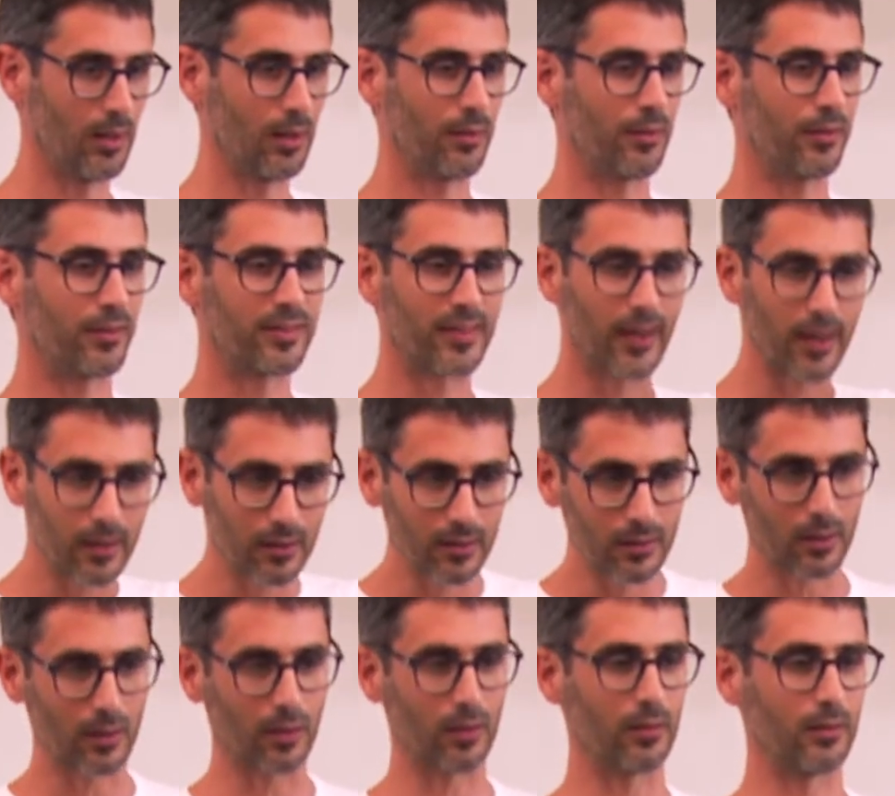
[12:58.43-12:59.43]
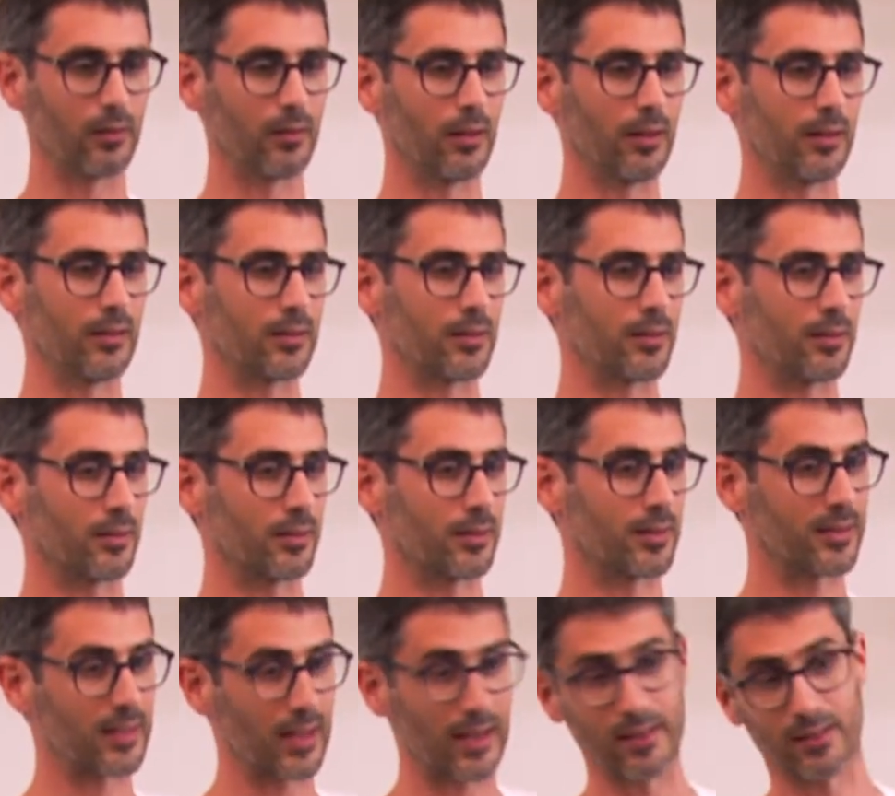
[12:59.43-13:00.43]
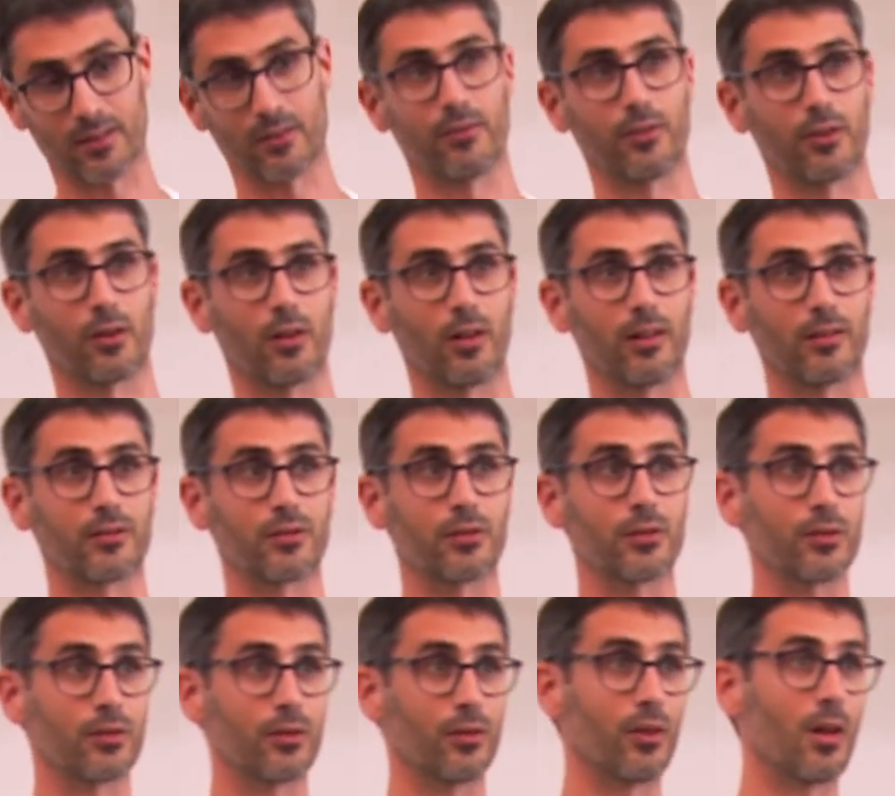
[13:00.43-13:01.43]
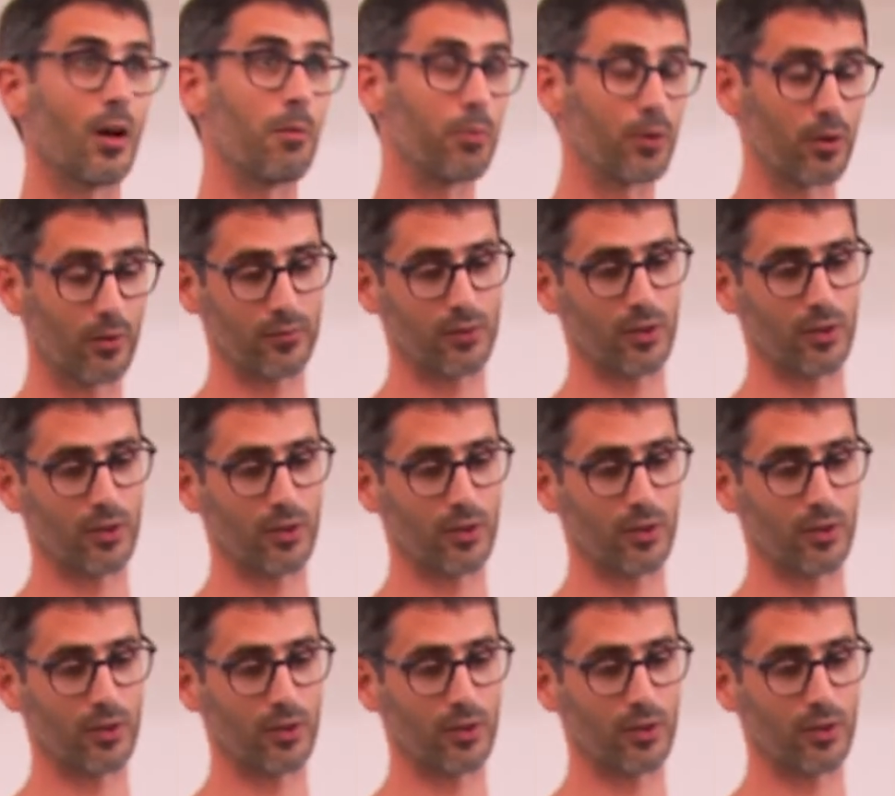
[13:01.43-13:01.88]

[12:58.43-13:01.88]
The second column is the size of the cluster, so number of